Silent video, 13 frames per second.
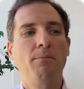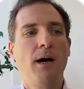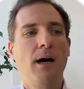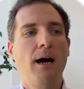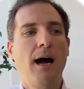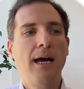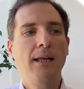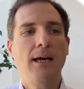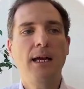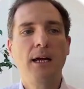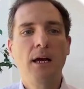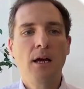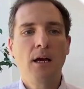
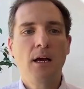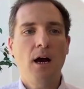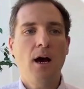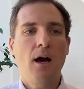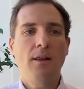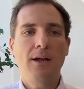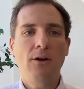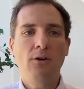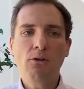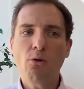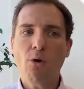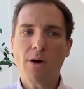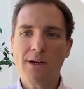highlighting that
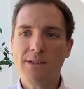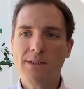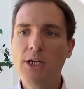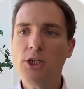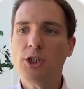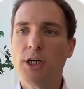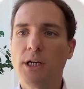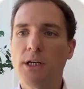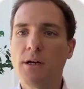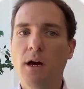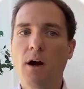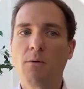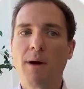nuclear
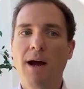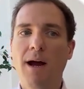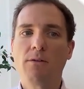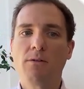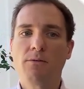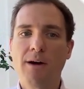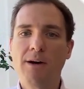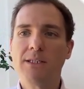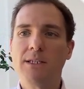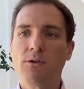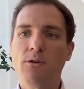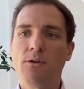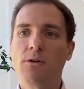organization around various
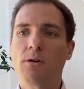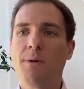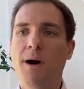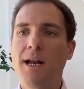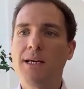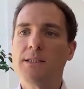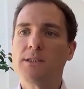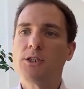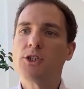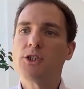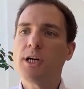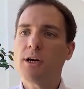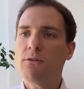different nuclear bodies is a
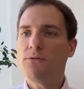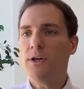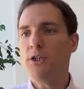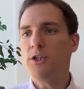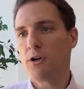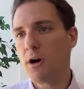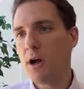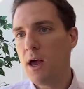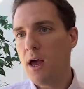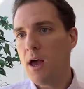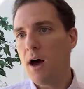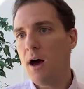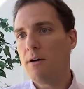shared feature
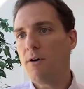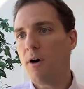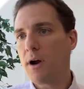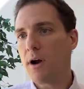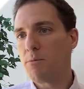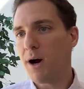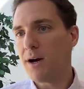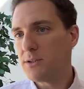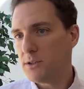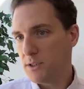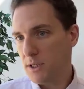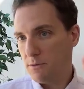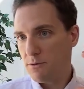of RNA
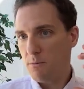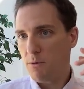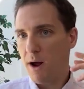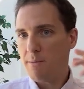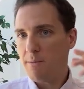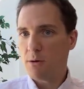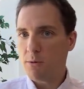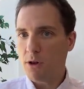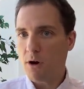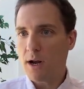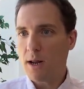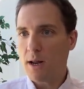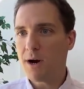processing, from ribosomal
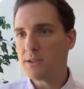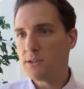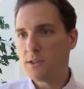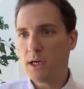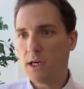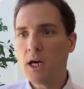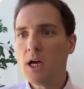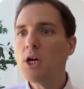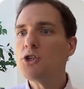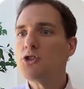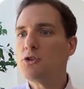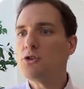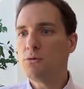RNA processing
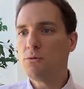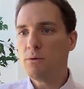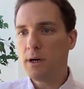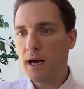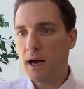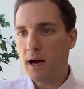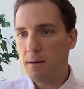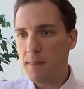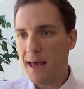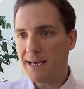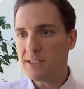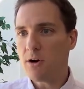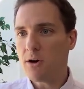to
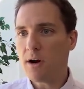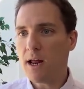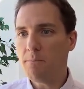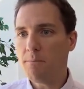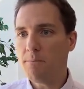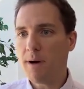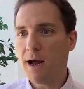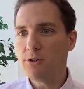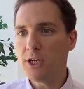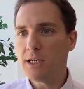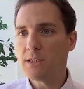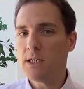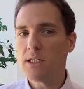siRNA
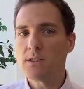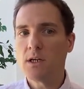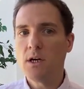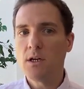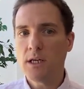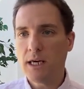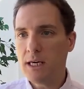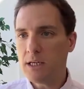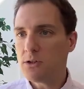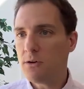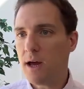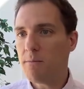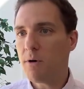biogenesis to
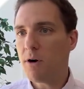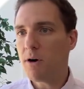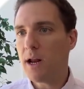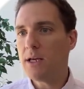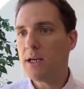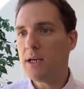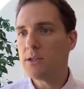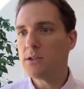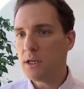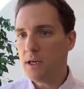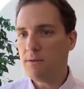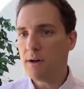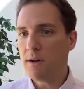histone mRNAs
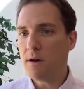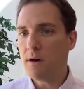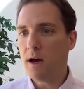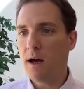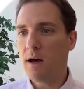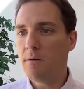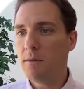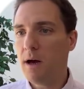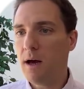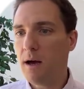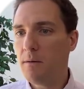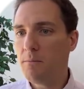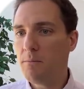to even
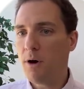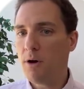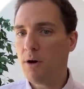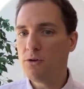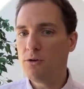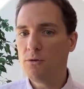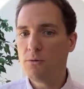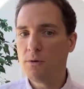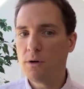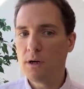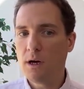Pol2